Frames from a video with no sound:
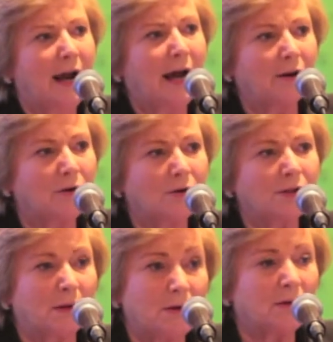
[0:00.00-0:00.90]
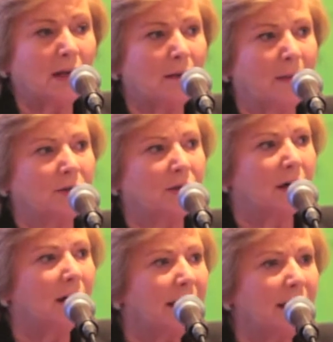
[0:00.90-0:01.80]
And of course, when you think about
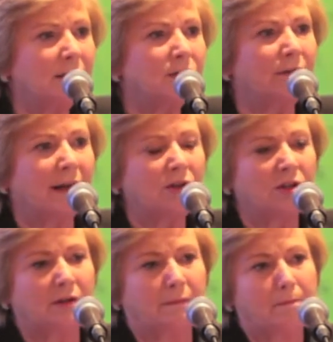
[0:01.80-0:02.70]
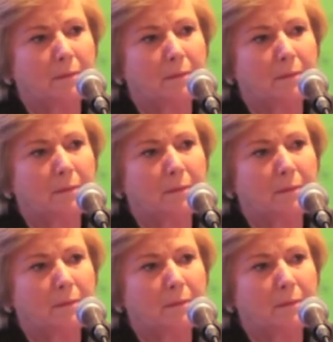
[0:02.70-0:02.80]
early intervention